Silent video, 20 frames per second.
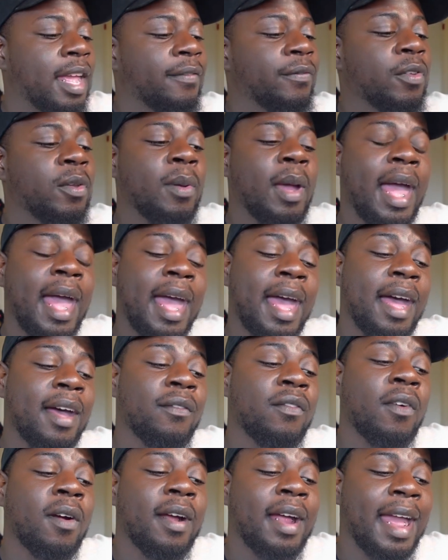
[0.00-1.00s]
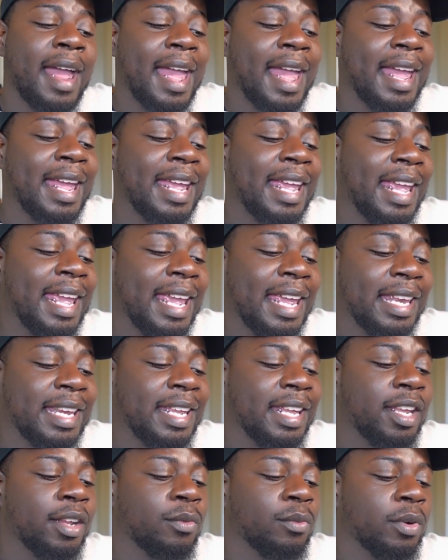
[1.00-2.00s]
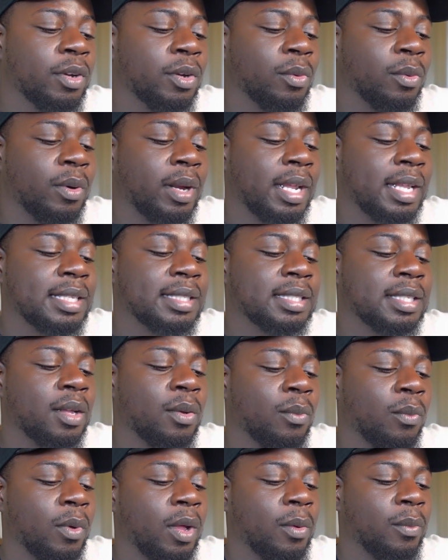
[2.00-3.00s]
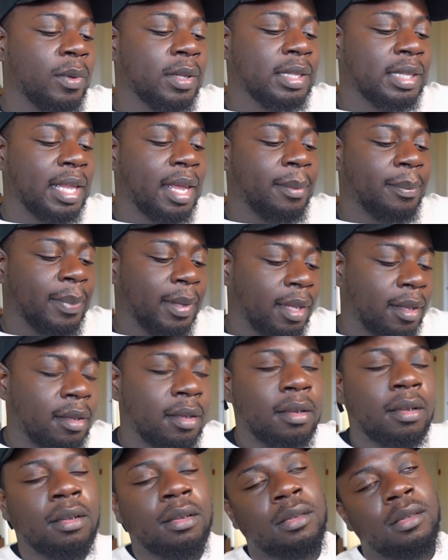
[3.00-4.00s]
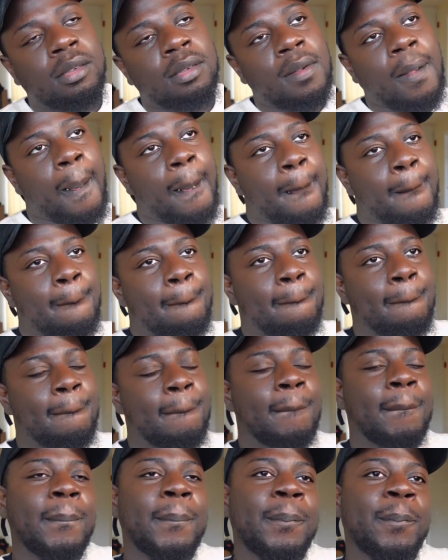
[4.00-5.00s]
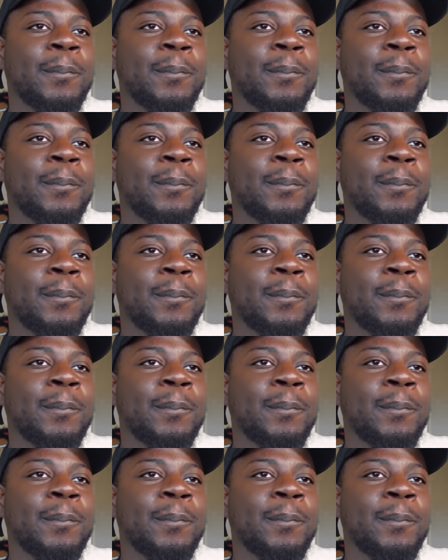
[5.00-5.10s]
if you have or had any regrets, what would they be? Hmm,